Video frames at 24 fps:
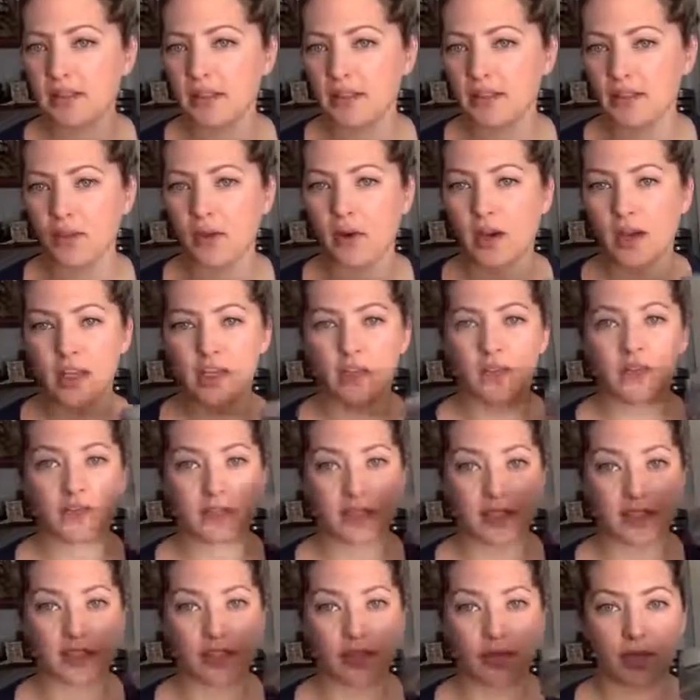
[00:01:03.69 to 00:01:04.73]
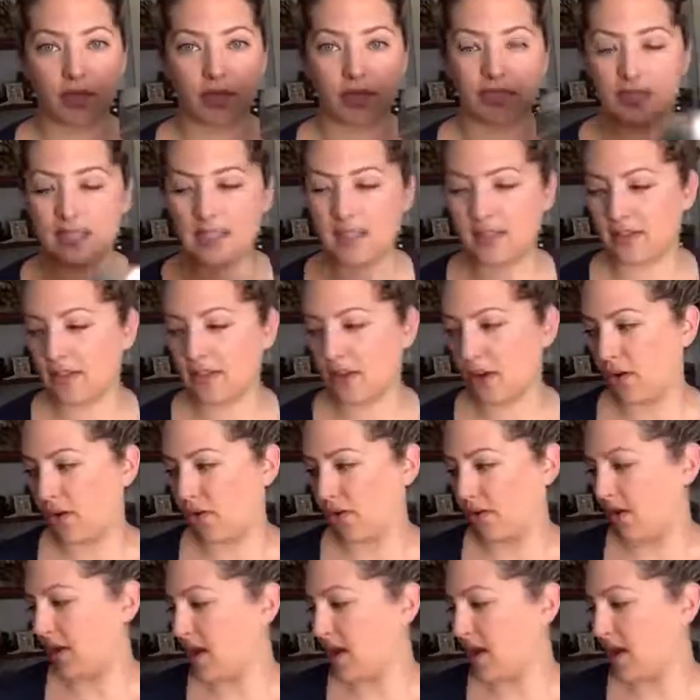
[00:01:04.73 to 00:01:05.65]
So I use this on my T-zone.